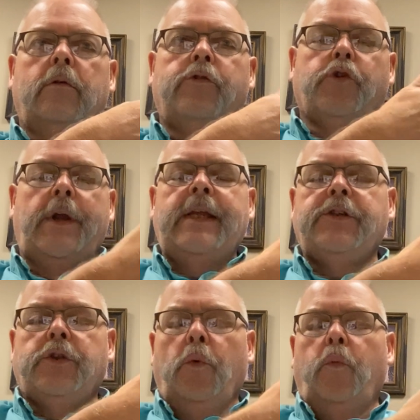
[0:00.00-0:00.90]

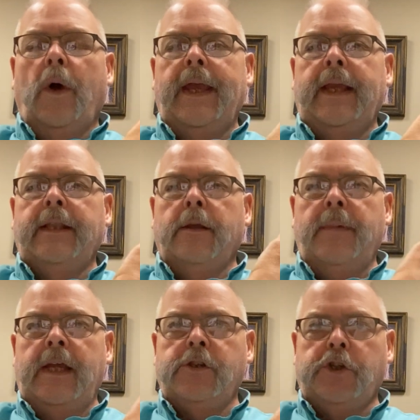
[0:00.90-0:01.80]
dress the way the
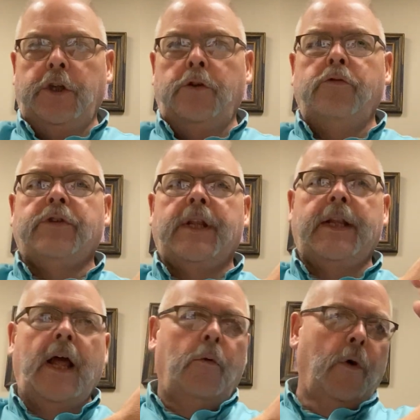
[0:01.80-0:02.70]
Manchus did
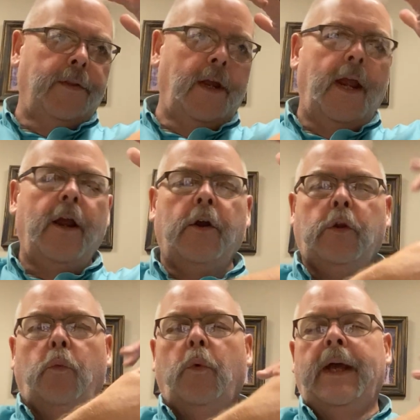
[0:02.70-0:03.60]
not wear their hair the
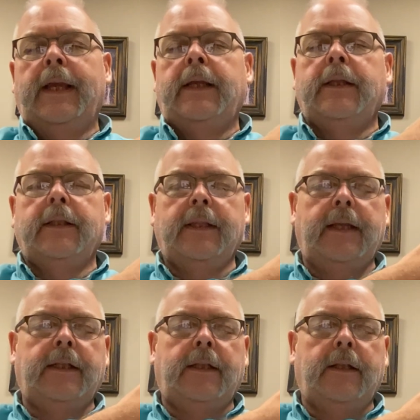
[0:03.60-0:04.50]
way
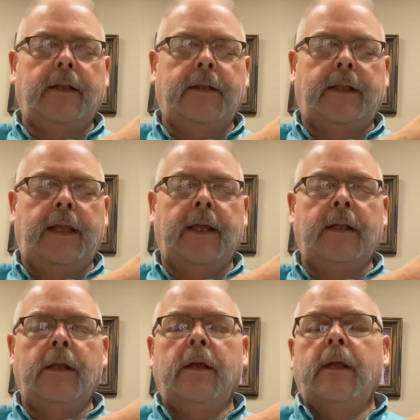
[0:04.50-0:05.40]
they did,
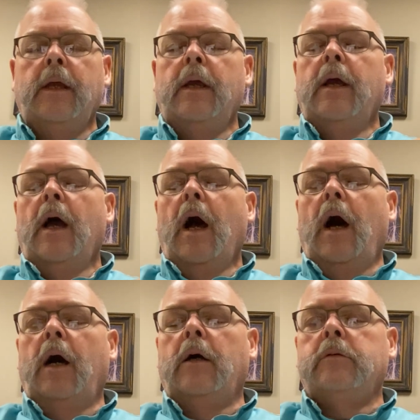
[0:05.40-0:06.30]

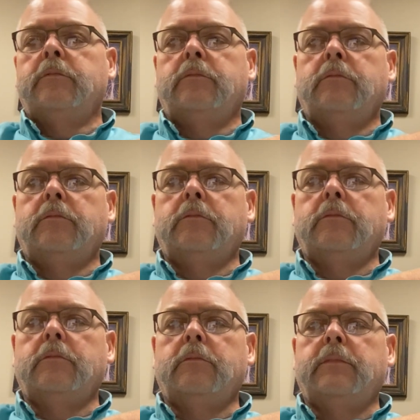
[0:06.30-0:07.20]
um,
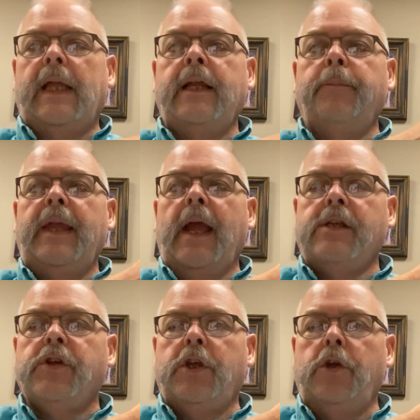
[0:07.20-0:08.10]
they could be
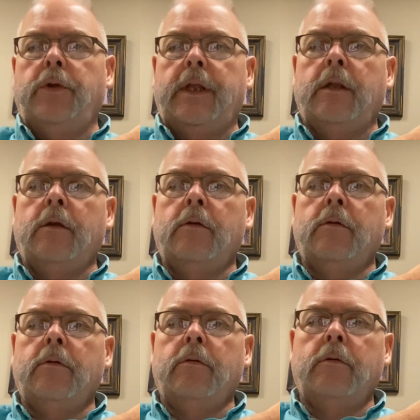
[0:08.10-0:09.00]
executed.
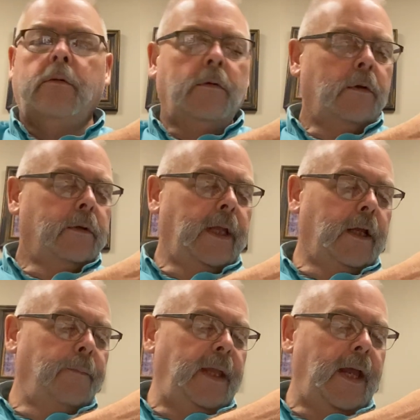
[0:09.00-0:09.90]
They could be